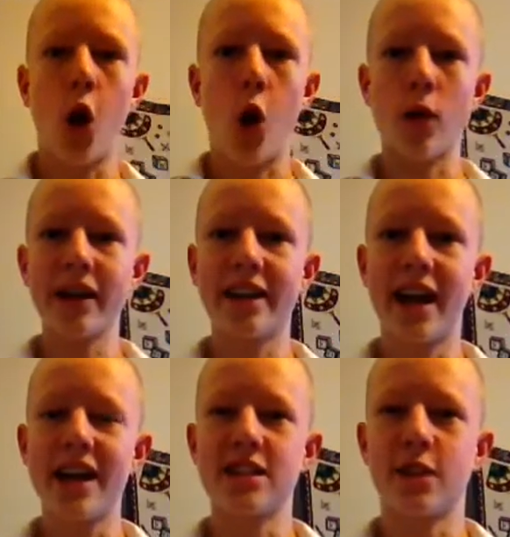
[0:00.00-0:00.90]
Alright,
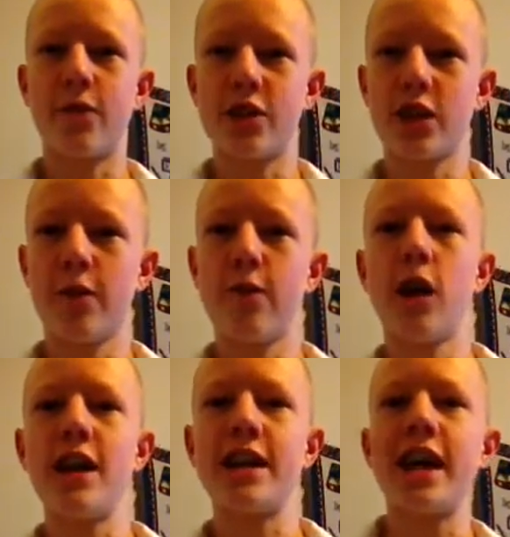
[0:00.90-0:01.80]
guys, it's officially
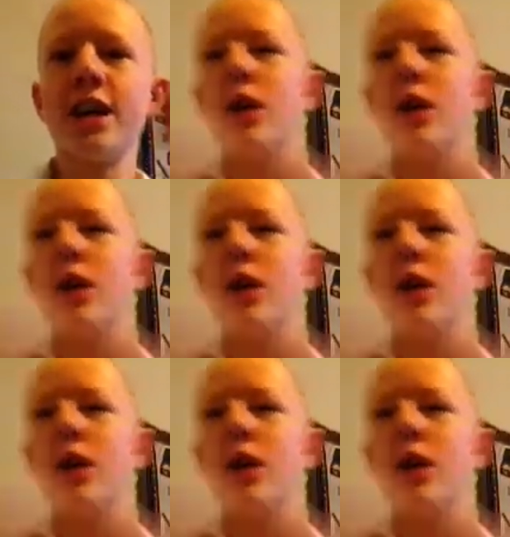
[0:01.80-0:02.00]
Friday.